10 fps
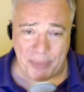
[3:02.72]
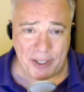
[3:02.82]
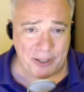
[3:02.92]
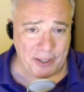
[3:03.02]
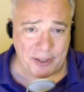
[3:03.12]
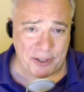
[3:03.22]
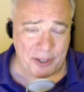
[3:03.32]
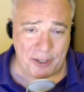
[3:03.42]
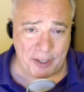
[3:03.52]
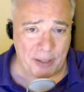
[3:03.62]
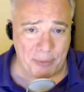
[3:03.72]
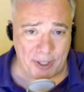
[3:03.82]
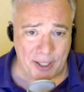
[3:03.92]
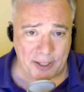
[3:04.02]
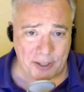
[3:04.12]
of PCs this year that come
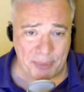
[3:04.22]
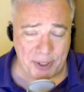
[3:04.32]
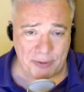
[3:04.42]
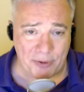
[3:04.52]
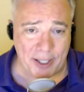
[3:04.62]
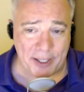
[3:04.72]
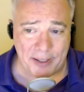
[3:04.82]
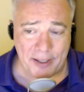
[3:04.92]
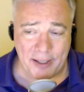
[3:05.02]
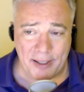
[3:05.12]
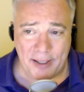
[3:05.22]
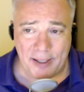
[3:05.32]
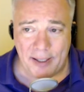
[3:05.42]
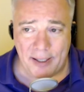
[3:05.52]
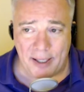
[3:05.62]
with built right in
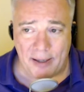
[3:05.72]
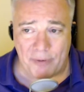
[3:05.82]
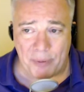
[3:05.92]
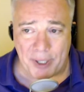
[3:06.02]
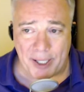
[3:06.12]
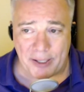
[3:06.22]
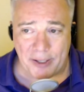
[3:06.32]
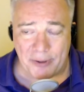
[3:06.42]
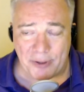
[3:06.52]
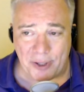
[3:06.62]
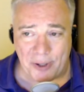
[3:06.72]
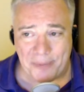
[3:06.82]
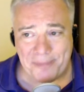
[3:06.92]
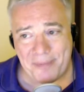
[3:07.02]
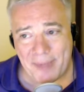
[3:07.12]
uh, from the get go.
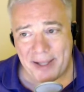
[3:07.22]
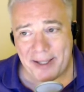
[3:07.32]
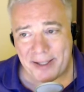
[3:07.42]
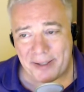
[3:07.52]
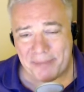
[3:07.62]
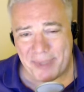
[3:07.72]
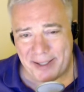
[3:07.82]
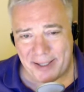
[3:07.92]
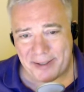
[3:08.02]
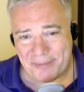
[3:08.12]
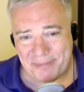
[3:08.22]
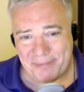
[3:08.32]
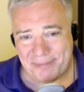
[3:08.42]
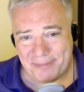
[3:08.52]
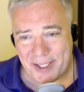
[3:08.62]
So I think the I think the
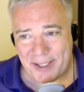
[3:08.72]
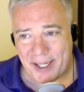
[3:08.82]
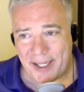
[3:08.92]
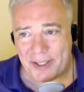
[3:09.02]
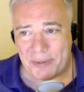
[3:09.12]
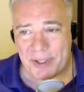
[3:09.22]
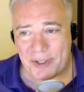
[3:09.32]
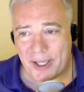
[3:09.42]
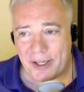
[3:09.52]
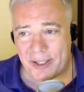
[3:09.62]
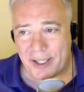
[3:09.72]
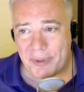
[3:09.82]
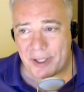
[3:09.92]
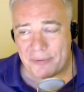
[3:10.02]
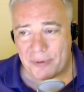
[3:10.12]
the die has been set on
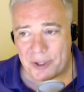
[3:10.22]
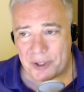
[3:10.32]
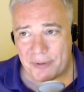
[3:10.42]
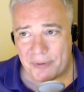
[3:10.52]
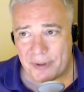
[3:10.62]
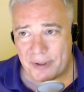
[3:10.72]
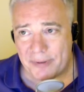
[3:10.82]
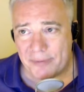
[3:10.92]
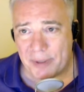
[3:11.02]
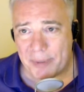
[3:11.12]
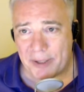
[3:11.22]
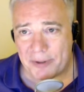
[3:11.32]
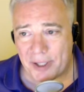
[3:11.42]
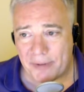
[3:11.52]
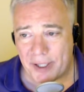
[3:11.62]
that one, unfortunately. For do you have
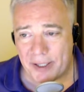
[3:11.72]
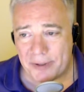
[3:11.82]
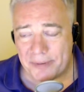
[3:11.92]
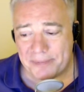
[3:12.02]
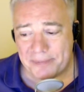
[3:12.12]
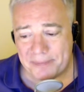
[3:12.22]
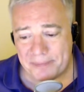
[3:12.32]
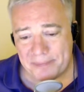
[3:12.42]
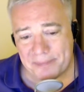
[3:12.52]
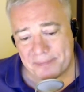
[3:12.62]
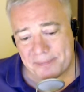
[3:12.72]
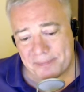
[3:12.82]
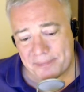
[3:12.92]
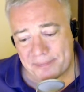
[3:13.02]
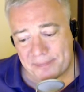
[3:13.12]
Microsoft one you guys. prefer, or do you use
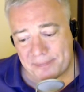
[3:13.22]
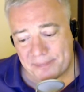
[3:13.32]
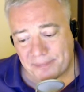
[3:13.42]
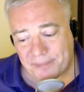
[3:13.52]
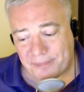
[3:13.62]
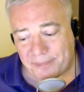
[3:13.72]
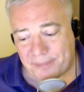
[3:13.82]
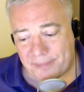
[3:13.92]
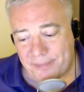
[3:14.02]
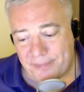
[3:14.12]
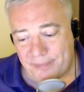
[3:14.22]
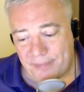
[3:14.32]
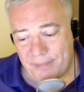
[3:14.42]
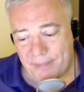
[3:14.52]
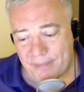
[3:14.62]
both uh, Amazon Echo
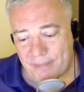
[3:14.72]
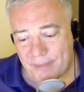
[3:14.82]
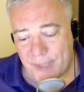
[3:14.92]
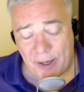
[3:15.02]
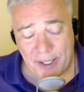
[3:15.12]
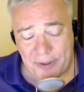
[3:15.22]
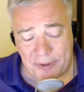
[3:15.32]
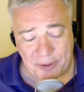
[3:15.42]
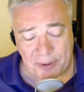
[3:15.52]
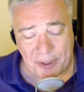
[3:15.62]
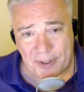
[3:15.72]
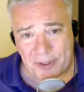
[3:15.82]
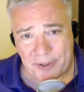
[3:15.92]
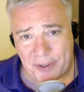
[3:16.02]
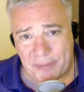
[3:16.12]
and uh, Google? No, Voice? I use Google
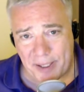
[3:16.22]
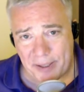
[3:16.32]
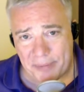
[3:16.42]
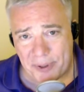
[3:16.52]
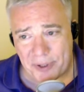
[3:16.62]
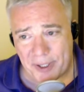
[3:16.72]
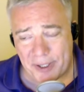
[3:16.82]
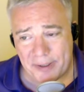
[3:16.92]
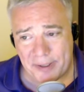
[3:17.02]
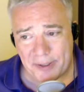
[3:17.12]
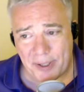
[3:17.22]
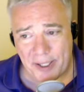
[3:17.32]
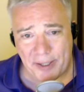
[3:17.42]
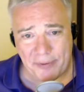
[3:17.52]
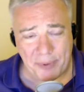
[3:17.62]
Assistant uh, mostly. Yeah. So
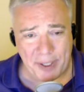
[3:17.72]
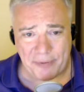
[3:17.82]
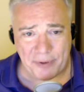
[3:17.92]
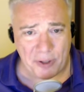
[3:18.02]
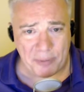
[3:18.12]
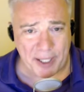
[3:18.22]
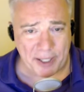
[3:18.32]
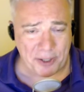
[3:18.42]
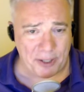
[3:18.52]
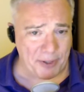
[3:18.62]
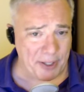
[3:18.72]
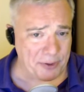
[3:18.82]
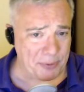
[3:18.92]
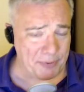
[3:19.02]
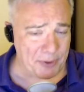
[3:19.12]
I have we have Chromecast all over the
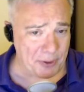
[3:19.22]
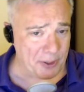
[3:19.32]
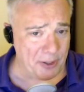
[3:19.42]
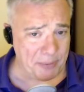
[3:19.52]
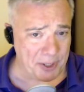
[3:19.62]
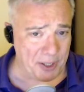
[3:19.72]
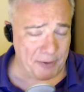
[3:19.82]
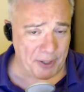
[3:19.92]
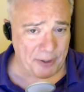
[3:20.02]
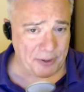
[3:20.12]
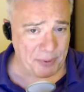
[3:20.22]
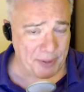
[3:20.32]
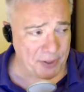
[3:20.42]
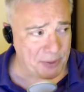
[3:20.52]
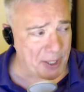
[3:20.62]
house. We have Google Homes all over the house.
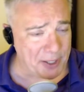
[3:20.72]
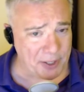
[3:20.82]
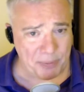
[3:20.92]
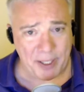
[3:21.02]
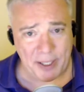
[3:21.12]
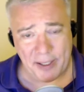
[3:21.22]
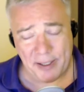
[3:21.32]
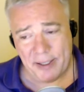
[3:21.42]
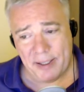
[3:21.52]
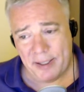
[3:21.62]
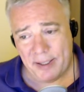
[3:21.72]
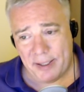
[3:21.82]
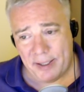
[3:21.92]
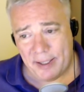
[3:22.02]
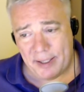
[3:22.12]
We have a smart display
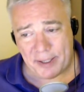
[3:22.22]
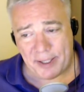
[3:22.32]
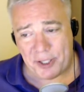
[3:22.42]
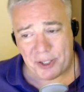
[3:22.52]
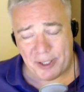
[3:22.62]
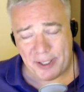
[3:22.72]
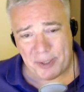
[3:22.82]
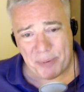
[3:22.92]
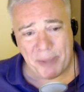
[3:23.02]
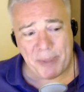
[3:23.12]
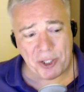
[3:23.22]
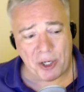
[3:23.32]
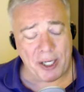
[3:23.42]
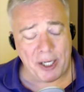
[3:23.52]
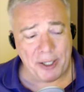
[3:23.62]
in the kitchen, and it's pretty much
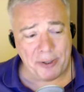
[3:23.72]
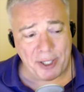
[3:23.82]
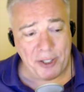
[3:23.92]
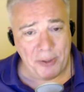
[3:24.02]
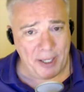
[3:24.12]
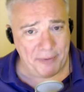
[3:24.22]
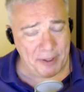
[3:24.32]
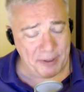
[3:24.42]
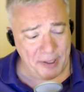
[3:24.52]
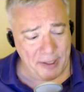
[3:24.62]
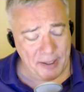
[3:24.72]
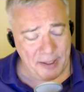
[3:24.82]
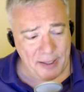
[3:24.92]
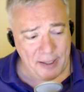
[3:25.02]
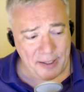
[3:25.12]
all I use. I do have a
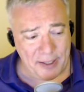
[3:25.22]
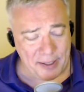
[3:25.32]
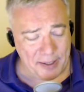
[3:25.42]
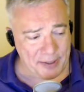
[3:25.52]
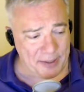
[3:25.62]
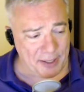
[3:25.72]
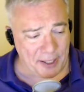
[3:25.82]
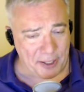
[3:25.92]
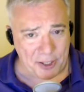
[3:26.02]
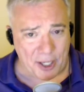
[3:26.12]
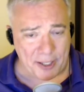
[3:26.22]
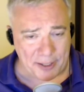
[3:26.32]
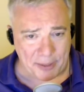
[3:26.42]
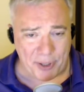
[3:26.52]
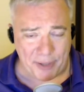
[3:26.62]
the the little dot
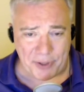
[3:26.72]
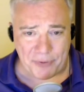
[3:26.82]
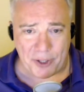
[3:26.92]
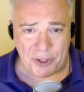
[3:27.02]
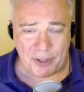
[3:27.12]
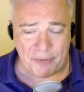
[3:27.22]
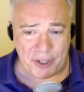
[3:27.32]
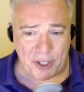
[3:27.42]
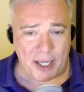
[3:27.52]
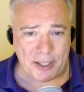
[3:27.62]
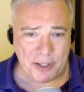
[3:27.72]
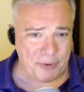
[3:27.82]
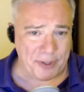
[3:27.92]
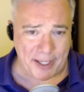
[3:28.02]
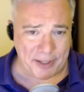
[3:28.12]
like the previous version of the dot just
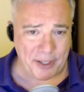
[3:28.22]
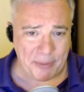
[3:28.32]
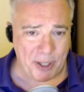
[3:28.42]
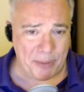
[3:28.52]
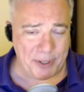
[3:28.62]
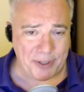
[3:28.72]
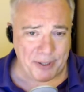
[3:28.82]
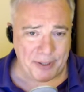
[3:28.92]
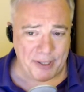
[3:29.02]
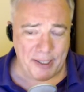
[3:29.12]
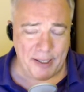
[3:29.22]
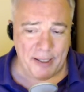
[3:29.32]
for testing purposes.